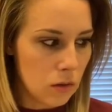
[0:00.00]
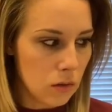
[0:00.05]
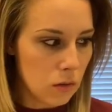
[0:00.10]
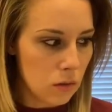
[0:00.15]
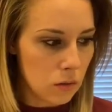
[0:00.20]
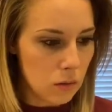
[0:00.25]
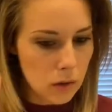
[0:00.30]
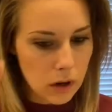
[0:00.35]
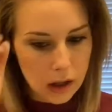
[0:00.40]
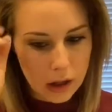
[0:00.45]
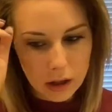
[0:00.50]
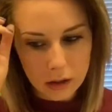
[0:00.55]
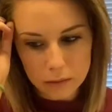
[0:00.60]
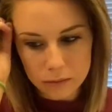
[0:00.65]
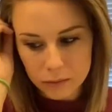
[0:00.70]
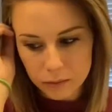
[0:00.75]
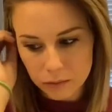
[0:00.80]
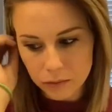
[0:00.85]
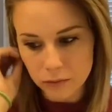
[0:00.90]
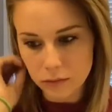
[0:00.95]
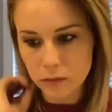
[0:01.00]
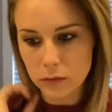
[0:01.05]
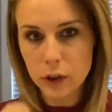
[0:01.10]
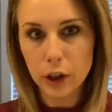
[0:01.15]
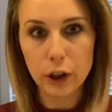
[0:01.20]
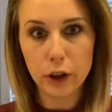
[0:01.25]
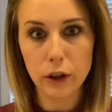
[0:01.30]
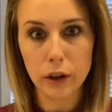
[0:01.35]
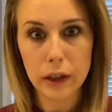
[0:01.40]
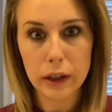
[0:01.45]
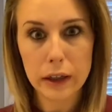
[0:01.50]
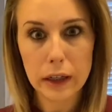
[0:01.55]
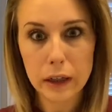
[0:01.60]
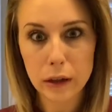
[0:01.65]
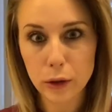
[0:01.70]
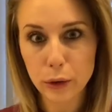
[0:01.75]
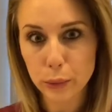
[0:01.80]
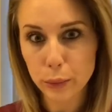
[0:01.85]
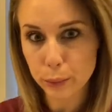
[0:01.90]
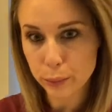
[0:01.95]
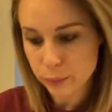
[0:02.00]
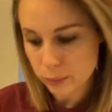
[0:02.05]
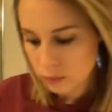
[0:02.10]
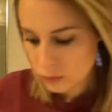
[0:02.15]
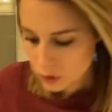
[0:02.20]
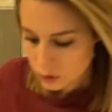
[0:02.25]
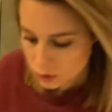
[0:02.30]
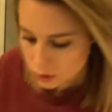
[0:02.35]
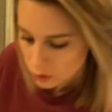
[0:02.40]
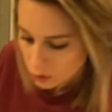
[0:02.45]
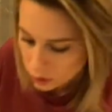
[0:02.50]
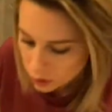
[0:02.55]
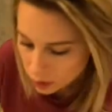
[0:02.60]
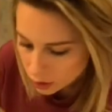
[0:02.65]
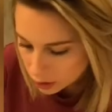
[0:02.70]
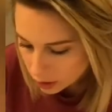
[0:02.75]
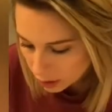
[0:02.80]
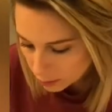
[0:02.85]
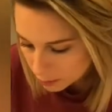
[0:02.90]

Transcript: well, you girl ain't that cute. And I'm